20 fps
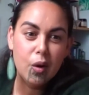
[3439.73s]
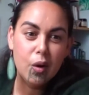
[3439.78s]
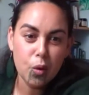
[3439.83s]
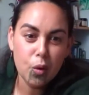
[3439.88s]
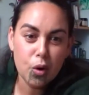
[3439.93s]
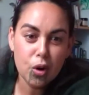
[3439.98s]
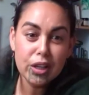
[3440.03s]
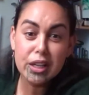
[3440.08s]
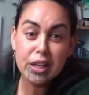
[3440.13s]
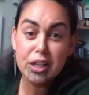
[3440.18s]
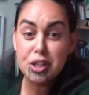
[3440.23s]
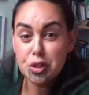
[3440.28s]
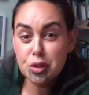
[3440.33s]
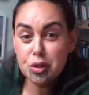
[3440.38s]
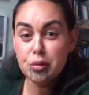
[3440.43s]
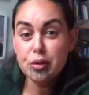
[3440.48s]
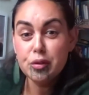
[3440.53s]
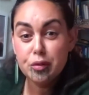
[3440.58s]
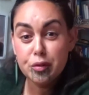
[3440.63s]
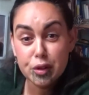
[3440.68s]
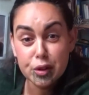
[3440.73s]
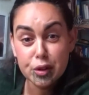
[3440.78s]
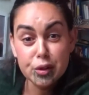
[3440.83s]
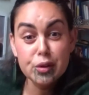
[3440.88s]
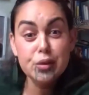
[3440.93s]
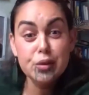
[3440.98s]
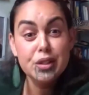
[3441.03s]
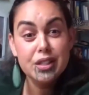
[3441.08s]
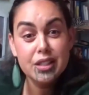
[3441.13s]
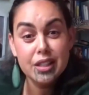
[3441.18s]
What can you
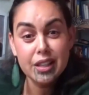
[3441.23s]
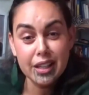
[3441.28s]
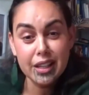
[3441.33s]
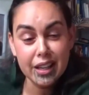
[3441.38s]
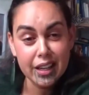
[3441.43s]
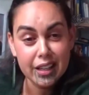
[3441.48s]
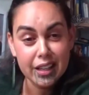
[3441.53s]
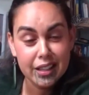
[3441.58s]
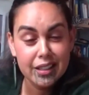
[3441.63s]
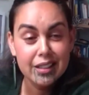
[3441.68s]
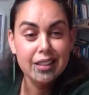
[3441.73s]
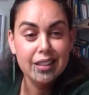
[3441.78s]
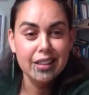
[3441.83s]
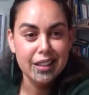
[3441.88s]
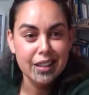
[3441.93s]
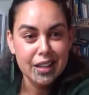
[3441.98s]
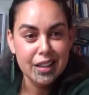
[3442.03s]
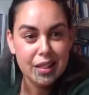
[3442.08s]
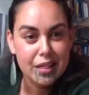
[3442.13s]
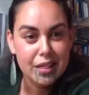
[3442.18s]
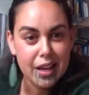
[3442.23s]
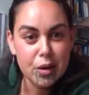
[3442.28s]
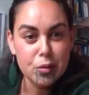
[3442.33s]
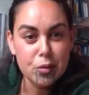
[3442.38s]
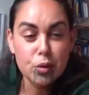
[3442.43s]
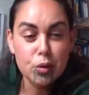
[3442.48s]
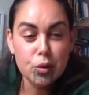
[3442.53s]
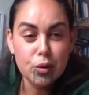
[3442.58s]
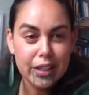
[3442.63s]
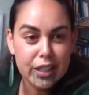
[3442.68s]
refuse today that
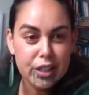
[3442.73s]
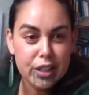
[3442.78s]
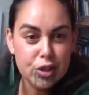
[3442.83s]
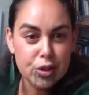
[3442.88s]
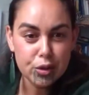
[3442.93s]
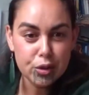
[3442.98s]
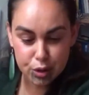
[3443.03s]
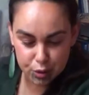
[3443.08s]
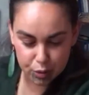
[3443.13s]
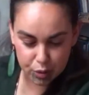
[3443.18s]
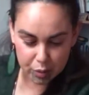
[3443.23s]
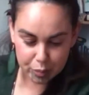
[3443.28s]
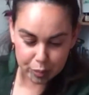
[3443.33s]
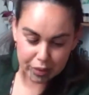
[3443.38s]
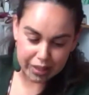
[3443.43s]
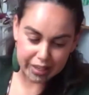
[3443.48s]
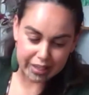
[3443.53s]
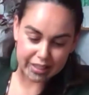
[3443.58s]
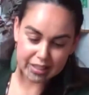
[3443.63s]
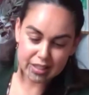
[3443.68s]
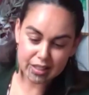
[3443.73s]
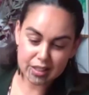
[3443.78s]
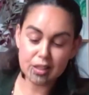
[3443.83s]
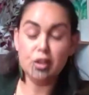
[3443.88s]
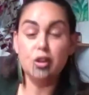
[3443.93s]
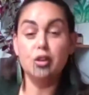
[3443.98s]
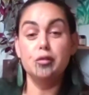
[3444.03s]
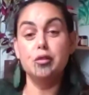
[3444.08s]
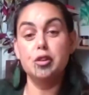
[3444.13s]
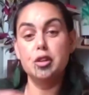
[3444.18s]
will lead you to a place
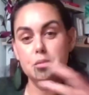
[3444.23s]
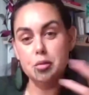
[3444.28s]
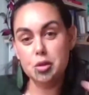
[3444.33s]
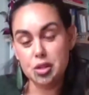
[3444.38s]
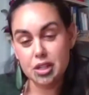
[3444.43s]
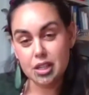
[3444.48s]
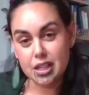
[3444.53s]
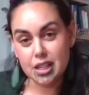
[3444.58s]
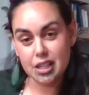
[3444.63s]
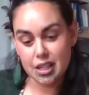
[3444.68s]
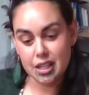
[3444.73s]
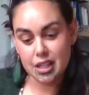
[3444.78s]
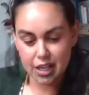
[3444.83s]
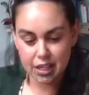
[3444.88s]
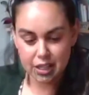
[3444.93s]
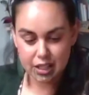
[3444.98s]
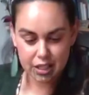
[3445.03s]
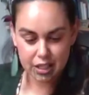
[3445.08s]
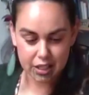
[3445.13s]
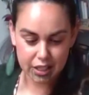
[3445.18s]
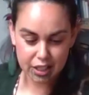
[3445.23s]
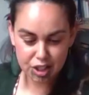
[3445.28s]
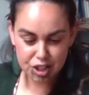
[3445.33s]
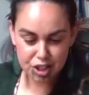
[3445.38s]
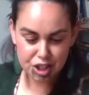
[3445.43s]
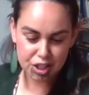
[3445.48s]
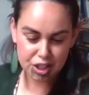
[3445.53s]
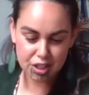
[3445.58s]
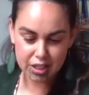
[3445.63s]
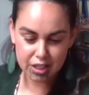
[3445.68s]
of community and
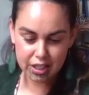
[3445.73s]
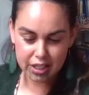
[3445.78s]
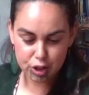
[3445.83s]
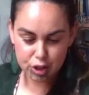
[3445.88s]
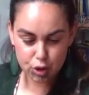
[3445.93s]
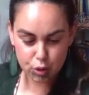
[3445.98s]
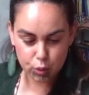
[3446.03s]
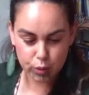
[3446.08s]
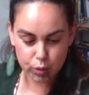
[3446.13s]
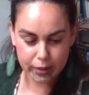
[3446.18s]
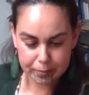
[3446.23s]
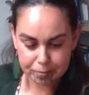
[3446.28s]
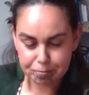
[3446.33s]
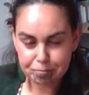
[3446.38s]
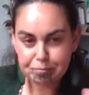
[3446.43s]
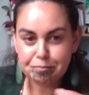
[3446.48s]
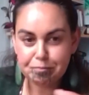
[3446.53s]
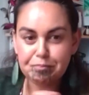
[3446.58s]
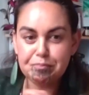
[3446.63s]
connection and joy?